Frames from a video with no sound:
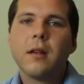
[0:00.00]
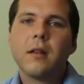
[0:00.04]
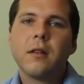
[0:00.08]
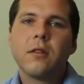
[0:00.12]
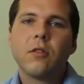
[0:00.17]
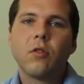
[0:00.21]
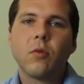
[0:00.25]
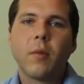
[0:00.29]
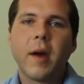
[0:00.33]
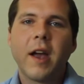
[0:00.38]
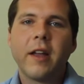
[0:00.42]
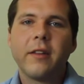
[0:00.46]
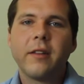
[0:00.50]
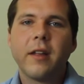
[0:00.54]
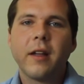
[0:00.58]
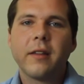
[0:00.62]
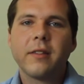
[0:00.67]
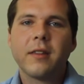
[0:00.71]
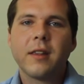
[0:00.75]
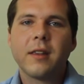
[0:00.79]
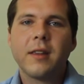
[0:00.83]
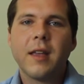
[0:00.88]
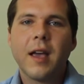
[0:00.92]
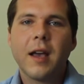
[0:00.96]
To round
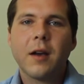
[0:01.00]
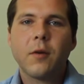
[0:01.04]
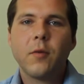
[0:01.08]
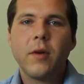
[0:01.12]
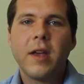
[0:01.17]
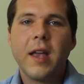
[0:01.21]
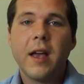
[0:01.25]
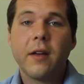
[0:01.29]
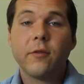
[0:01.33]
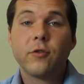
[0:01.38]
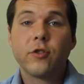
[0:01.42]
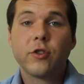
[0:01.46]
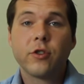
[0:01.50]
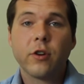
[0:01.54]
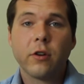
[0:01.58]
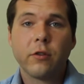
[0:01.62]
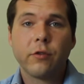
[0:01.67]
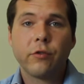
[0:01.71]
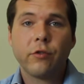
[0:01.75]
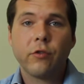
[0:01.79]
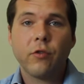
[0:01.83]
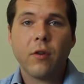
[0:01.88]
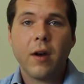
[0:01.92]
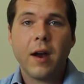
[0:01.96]
out the deck, we have Sure
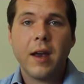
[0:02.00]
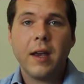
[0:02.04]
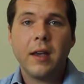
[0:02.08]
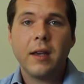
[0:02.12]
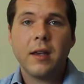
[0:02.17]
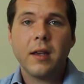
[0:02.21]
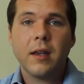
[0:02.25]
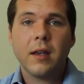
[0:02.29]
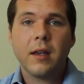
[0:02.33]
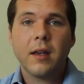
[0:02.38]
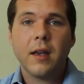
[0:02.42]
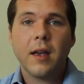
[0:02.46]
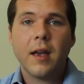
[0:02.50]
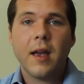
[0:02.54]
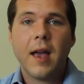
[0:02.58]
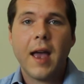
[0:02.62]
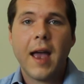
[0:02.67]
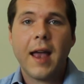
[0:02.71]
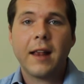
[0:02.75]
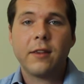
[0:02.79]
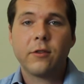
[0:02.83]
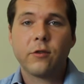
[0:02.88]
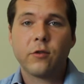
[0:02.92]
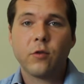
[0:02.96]
Strike
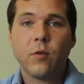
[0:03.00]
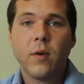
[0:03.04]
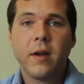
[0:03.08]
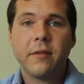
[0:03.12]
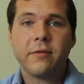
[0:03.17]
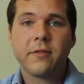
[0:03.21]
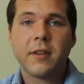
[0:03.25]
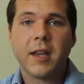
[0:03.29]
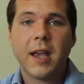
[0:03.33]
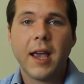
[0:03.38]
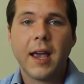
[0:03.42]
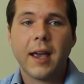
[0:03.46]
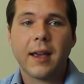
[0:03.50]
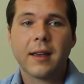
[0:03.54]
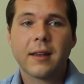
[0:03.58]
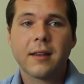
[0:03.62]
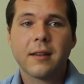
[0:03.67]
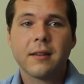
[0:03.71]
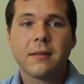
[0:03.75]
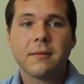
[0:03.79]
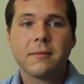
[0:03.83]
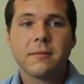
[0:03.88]
and Swift Kick.